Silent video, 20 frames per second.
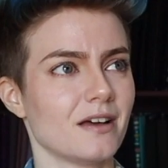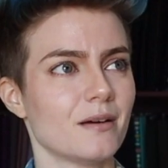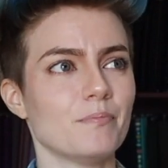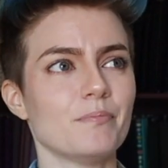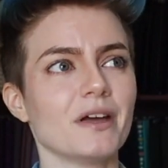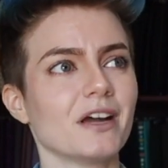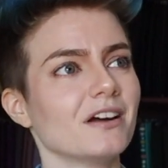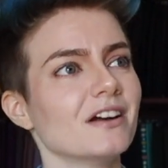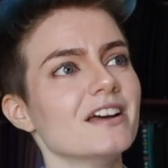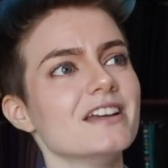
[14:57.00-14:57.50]

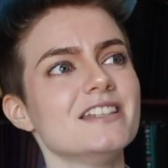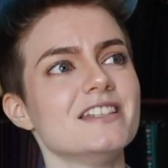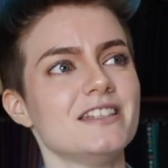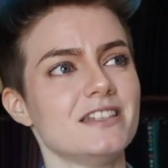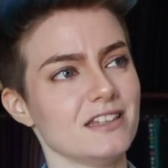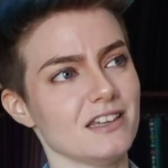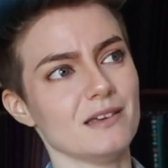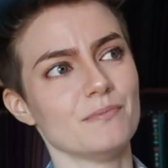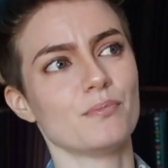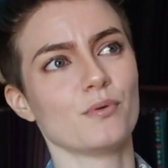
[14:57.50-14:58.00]
Buried
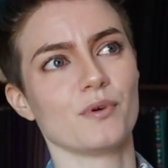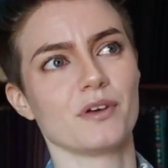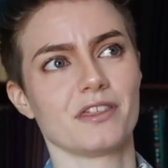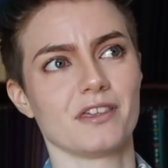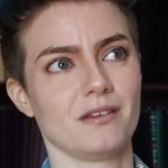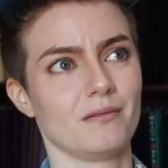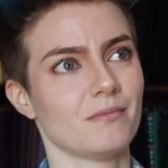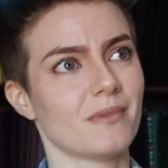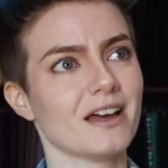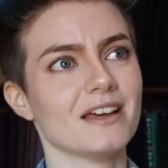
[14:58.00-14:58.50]
deep
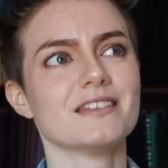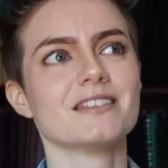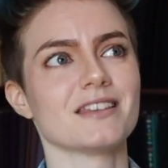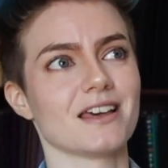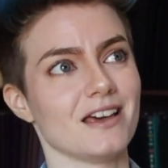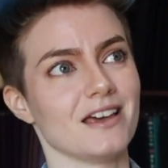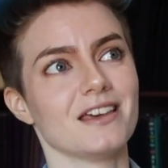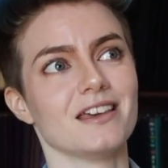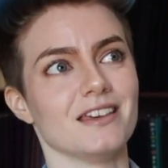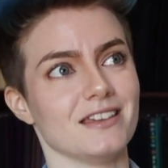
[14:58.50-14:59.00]
within my
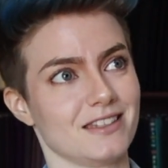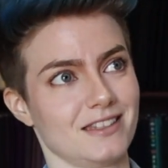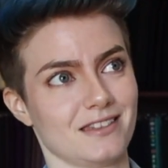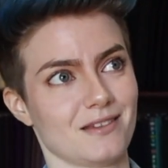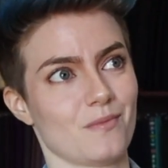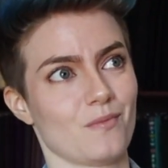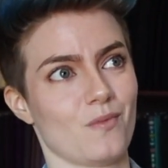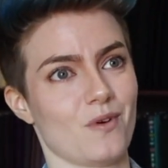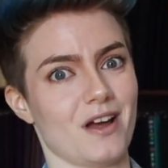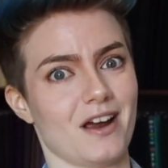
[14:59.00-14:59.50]
psyche
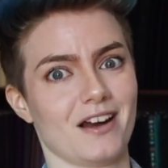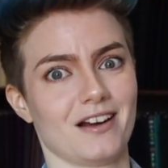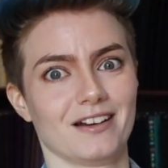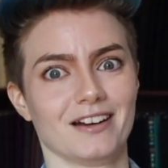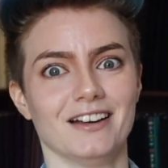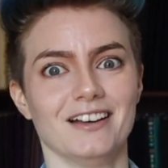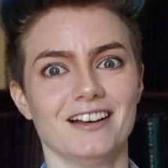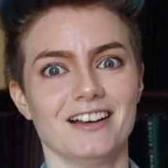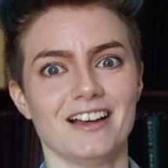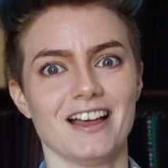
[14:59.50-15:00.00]
somewhere
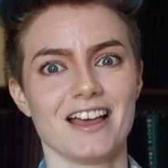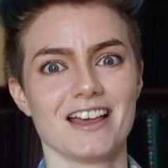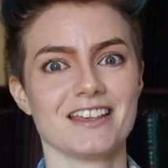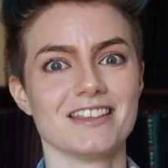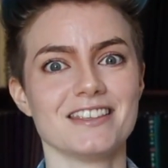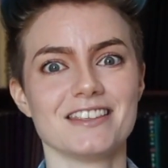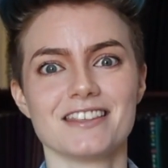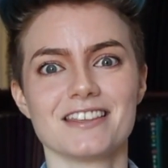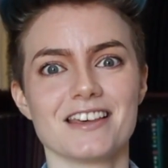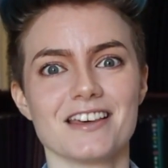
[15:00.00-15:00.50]

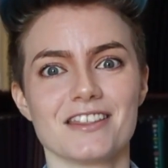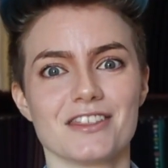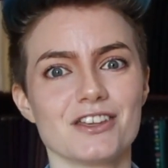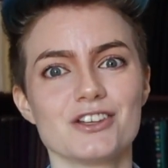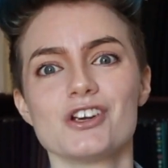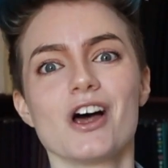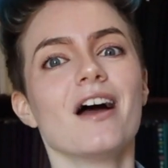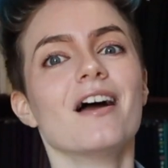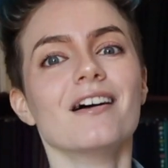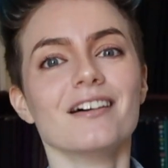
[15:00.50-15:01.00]
is the
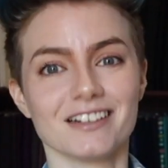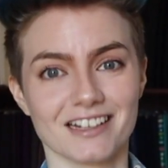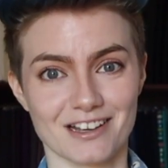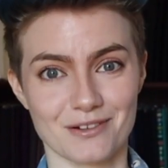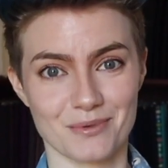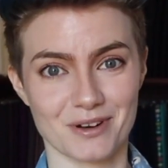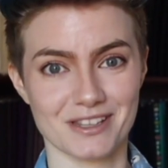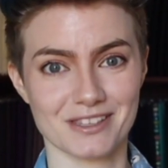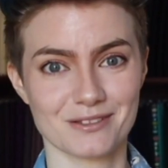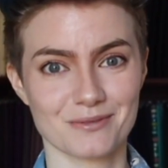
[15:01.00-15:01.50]
child I
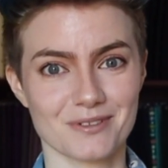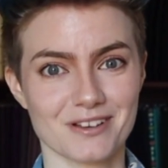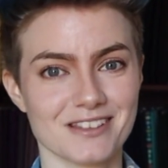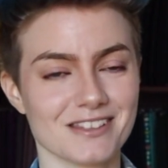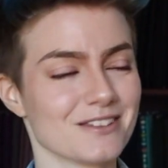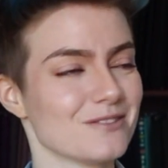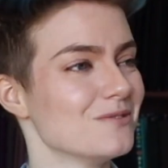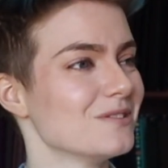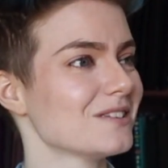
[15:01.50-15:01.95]
once was, who